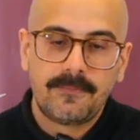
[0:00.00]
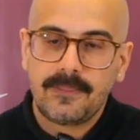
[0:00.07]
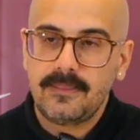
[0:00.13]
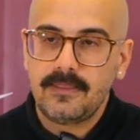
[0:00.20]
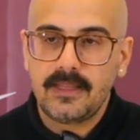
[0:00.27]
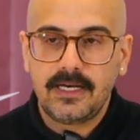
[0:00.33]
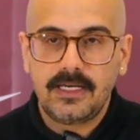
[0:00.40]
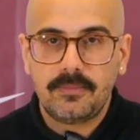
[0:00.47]

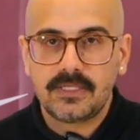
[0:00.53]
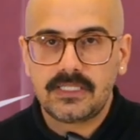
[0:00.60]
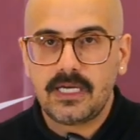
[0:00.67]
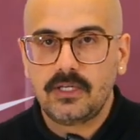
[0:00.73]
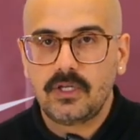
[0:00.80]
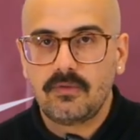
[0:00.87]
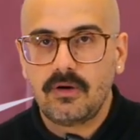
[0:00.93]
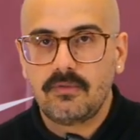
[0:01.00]

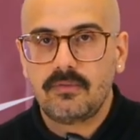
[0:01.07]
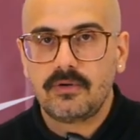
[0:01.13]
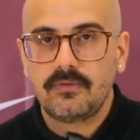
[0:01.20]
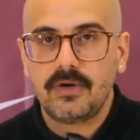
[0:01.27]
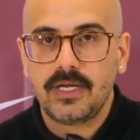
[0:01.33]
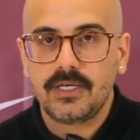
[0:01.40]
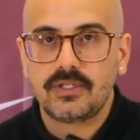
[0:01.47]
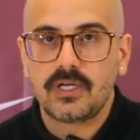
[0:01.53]
90% of our
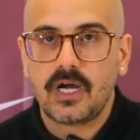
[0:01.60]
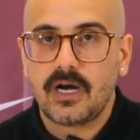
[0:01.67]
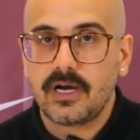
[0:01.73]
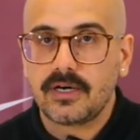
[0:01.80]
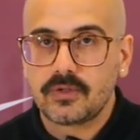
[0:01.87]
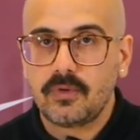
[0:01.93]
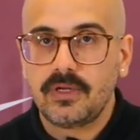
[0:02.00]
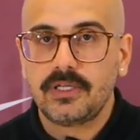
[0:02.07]
range
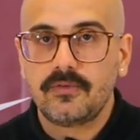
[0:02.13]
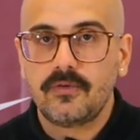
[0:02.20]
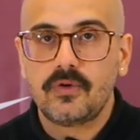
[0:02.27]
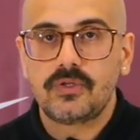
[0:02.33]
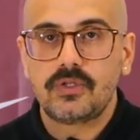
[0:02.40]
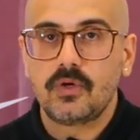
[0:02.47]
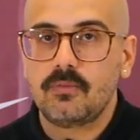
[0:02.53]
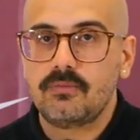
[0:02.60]
are
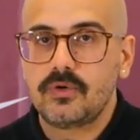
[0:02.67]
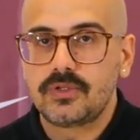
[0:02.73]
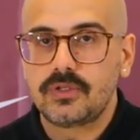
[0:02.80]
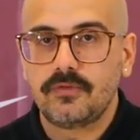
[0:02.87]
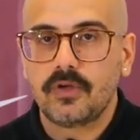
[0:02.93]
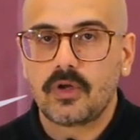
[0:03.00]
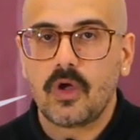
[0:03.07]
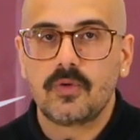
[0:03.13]
24, so most
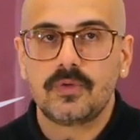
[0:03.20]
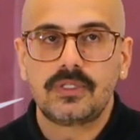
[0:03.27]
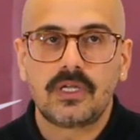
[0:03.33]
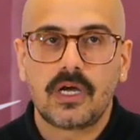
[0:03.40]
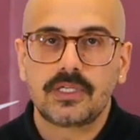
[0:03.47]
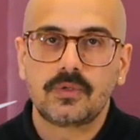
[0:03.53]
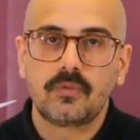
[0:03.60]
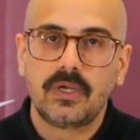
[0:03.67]
of the code
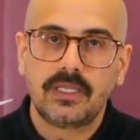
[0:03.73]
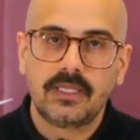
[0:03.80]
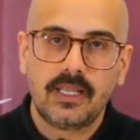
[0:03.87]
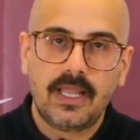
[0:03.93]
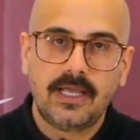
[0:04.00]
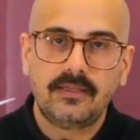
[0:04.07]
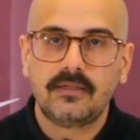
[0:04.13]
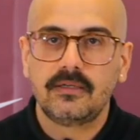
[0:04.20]
starts with
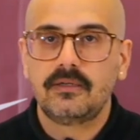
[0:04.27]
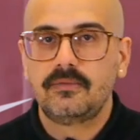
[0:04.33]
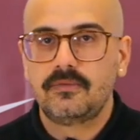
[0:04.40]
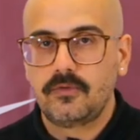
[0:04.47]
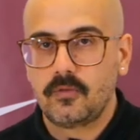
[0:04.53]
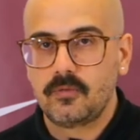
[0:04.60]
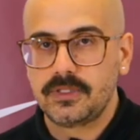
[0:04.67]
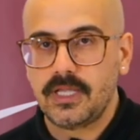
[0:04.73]
letter
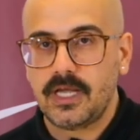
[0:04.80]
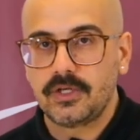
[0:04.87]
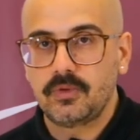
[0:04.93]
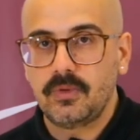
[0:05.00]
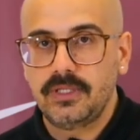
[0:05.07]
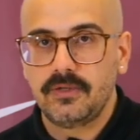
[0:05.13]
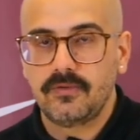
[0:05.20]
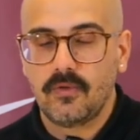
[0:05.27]

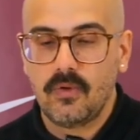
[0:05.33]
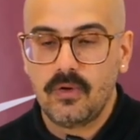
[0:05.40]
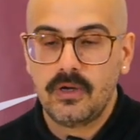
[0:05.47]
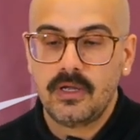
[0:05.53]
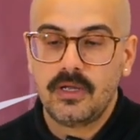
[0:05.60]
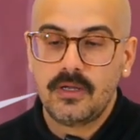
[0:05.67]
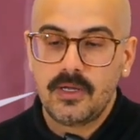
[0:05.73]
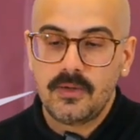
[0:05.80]
/24,
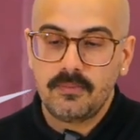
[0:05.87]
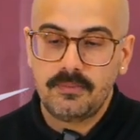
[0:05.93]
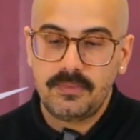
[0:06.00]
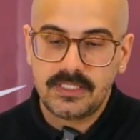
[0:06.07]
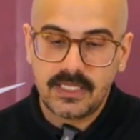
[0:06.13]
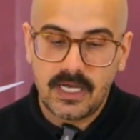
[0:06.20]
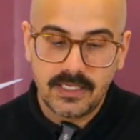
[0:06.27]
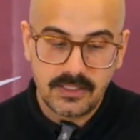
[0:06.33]

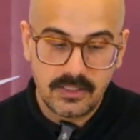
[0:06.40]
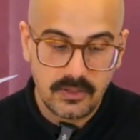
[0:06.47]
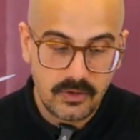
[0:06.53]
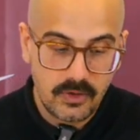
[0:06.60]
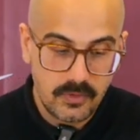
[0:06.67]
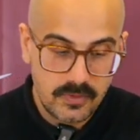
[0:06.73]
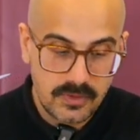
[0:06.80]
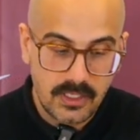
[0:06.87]
besides the
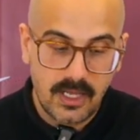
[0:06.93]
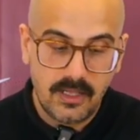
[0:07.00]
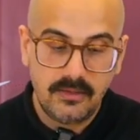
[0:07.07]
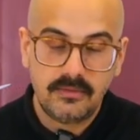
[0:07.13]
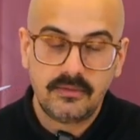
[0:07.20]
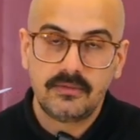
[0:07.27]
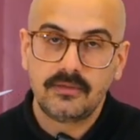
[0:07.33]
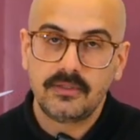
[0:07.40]
U
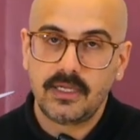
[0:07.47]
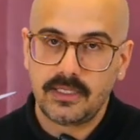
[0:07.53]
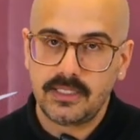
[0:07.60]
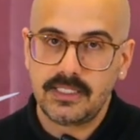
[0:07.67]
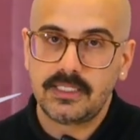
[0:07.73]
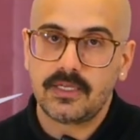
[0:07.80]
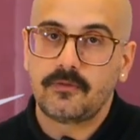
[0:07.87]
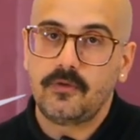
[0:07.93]
cell,
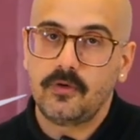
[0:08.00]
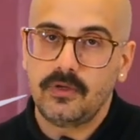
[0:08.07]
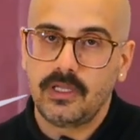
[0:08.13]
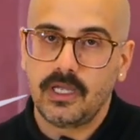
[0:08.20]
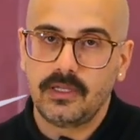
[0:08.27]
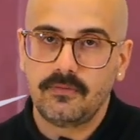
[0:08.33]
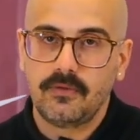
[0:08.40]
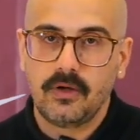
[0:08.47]
that is a
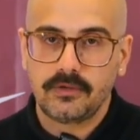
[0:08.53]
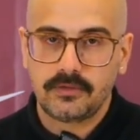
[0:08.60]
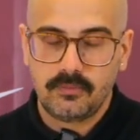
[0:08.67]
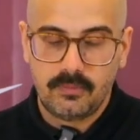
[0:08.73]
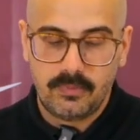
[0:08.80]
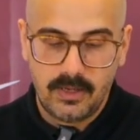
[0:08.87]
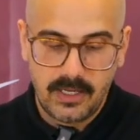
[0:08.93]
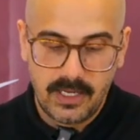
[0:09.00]
48 volt,
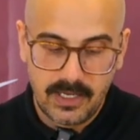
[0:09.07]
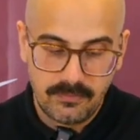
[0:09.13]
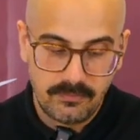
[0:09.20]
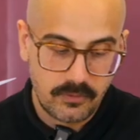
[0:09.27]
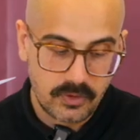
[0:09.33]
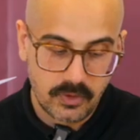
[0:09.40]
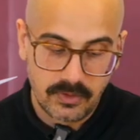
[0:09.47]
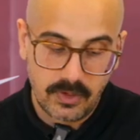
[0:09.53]

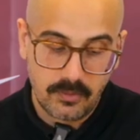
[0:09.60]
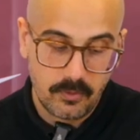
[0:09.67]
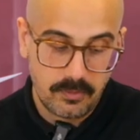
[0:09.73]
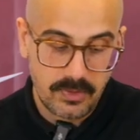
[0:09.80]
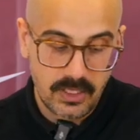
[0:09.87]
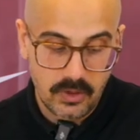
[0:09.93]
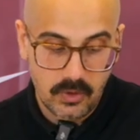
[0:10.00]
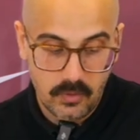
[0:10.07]
so it will
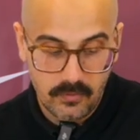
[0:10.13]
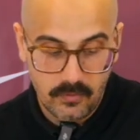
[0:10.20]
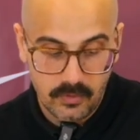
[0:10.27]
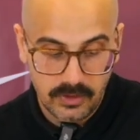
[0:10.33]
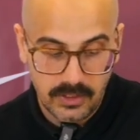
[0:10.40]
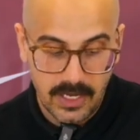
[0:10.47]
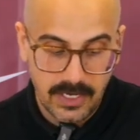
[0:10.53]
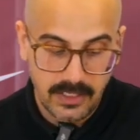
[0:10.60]
be
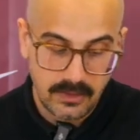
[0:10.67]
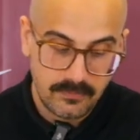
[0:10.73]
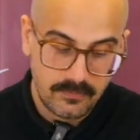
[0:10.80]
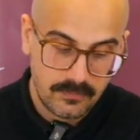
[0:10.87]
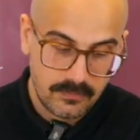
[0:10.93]
U48.